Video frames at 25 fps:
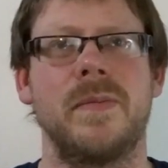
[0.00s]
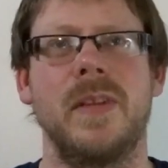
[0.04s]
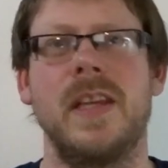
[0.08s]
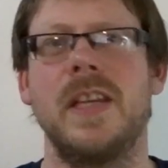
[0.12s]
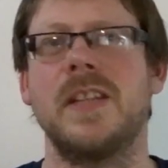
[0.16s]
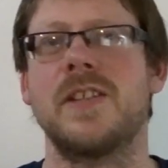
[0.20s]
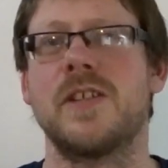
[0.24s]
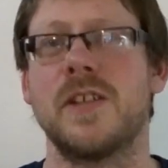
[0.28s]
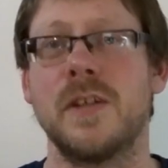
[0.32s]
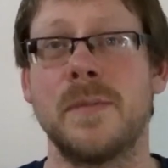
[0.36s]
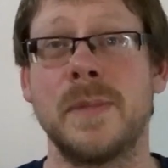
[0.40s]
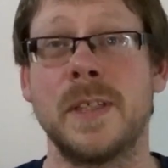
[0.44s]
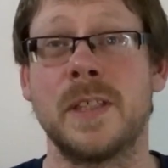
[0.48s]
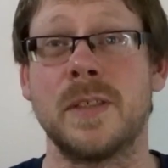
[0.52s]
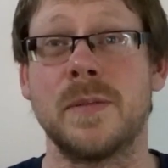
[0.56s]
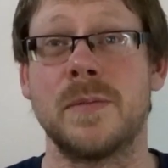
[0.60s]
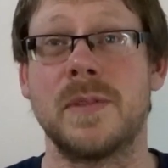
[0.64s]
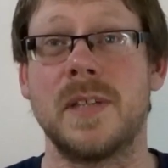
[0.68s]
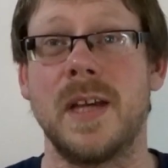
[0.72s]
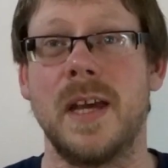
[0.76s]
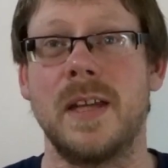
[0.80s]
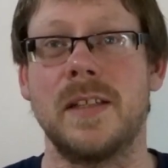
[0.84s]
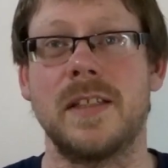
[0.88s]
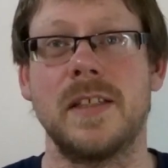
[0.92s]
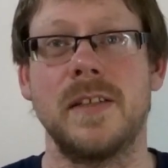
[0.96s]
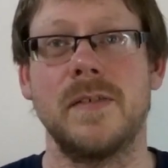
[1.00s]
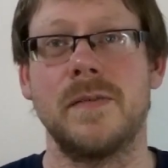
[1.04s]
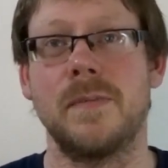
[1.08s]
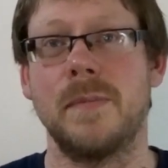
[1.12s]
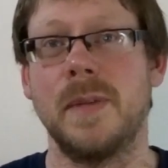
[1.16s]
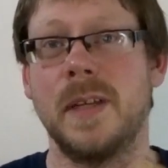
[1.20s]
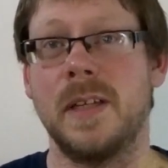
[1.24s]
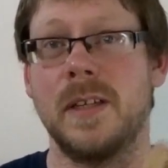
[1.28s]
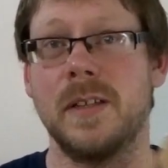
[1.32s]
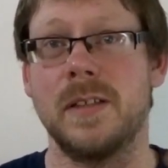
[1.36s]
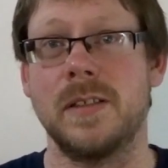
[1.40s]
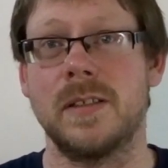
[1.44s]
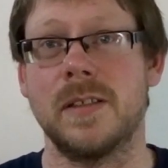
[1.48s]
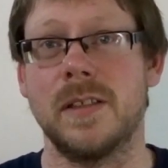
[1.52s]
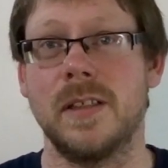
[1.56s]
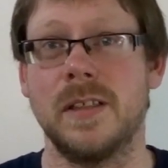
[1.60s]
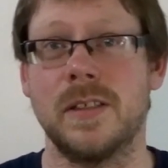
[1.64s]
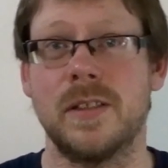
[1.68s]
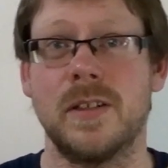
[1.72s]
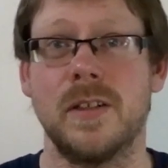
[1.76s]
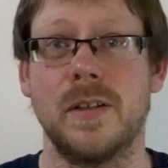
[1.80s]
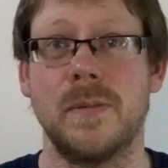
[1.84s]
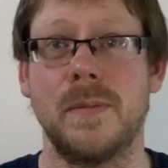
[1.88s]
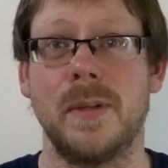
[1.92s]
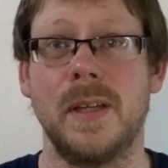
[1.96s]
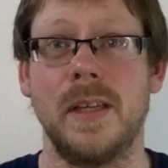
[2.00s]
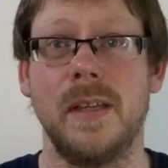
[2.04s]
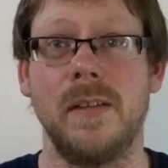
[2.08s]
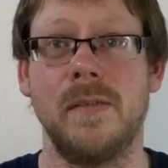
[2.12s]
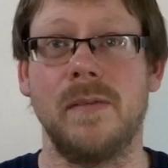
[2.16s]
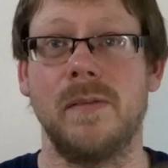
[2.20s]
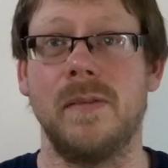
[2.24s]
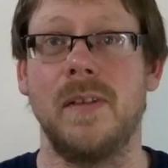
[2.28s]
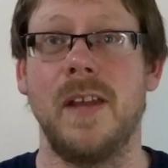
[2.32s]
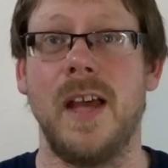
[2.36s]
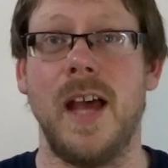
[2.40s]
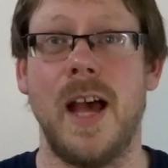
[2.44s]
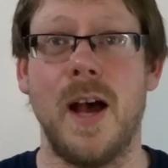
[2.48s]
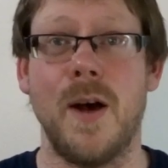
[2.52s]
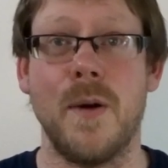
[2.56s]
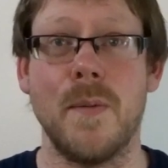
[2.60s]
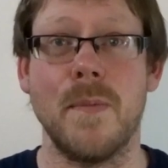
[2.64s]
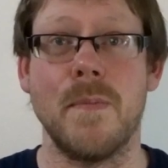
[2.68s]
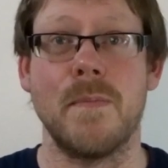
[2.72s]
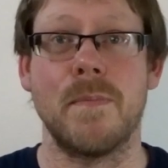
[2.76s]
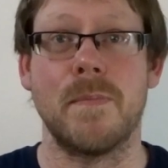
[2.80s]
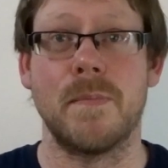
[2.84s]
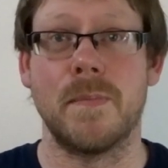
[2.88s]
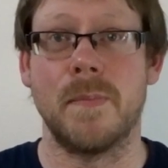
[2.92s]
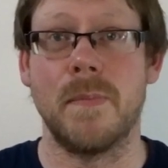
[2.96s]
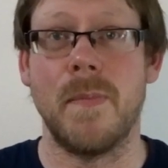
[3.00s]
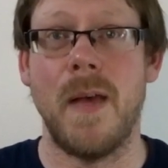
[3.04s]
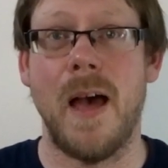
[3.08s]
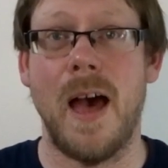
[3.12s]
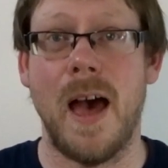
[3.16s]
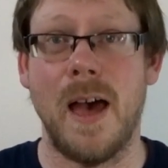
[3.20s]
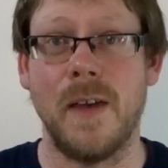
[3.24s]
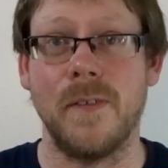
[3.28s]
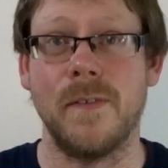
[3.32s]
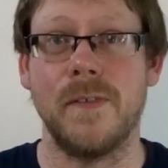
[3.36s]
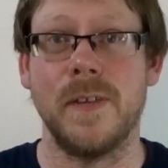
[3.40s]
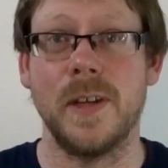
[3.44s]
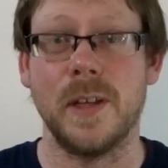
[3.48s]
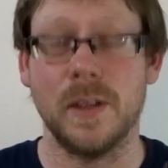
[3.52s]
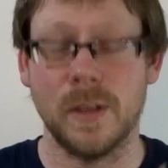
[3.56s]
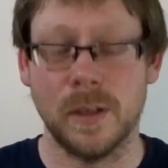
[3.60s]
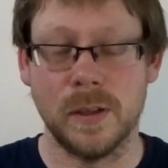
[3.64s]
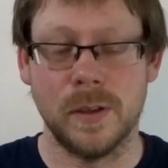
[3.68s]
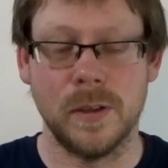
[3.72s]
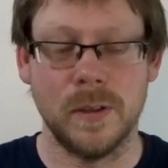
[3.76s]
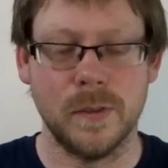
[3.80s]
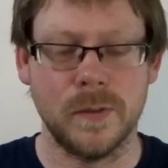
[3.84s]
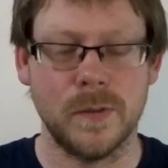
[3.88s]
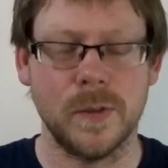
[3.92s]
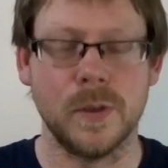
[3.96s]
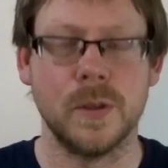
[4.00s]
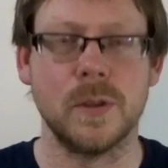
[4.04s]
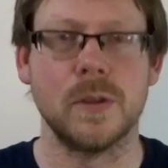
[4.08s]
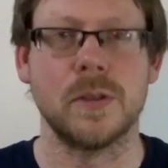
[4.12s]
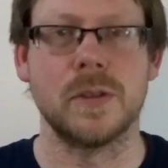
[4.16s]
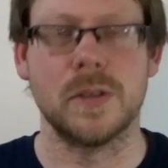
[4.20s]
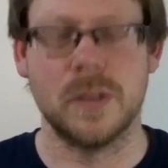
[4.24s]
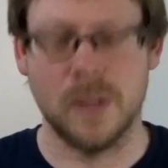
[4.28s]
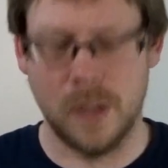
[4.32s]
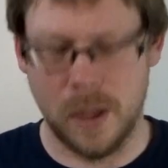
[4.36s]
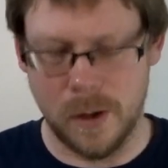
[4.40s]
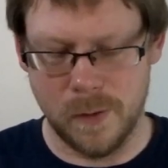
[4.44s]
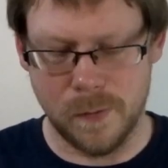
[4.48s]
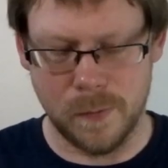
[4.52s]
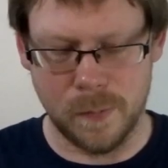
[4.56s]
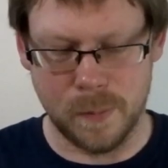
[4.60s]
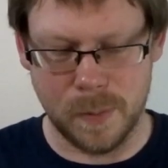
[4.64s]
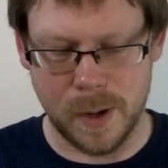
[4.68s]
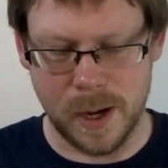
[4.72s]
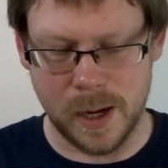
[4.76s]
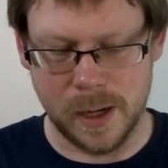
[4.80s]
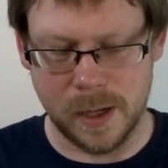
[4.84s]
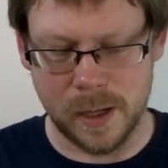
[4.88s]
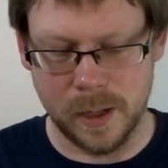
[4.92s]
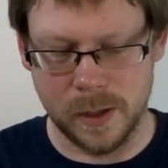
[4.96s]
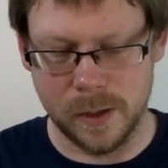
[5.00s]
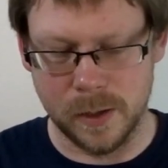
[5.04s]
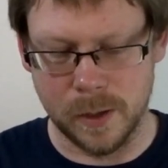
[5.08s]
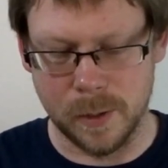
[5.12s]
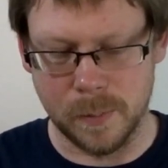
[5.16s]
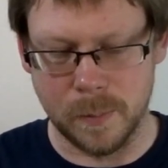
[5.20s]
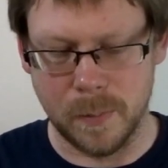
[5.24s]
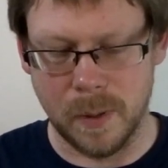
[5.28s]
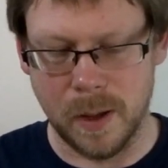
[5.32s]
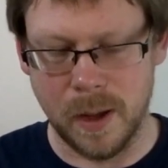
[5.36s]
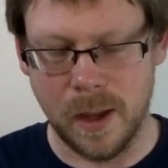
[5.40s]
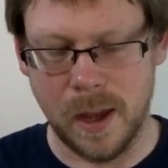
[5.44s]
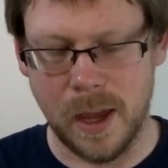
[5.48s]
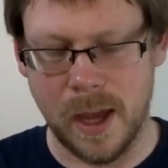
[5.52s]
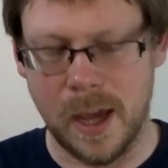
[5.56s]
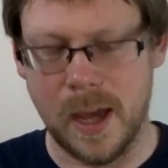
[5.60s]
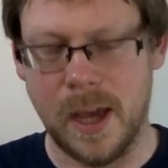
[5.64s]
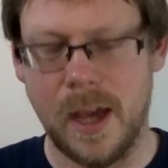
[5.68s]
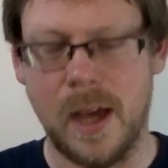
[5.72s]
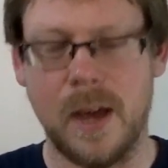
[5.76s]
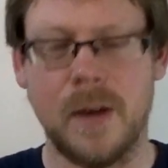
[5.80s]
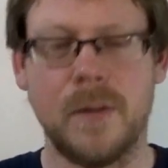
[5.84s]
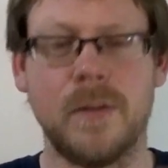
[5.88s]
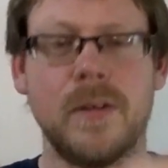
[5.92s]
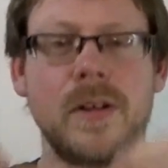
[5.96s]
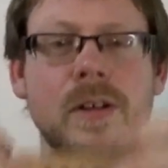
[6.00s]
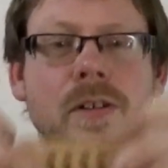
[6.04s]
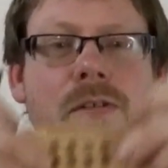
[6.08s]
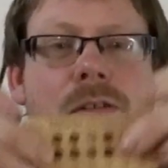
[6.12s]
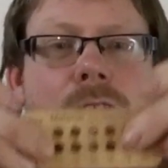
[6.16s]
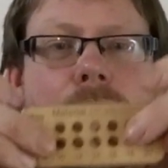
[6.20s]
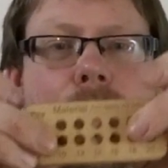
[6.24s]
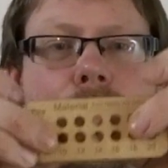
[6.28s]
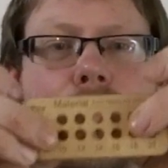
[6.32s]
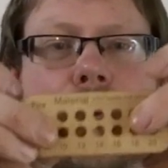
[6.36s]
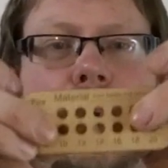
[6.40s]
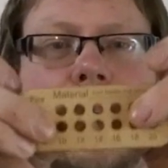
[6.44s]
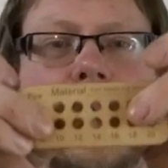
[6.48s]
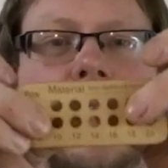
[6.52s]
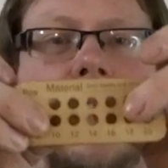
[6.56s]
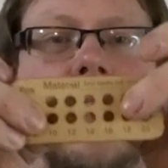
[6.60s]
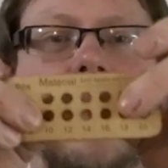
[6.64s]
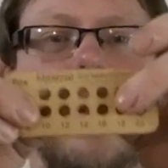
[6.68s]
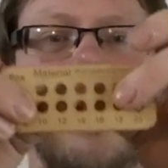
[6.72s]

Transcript: it's going to be subjective because it's going to be how I feel the force of breaking them, and I'm going to try and break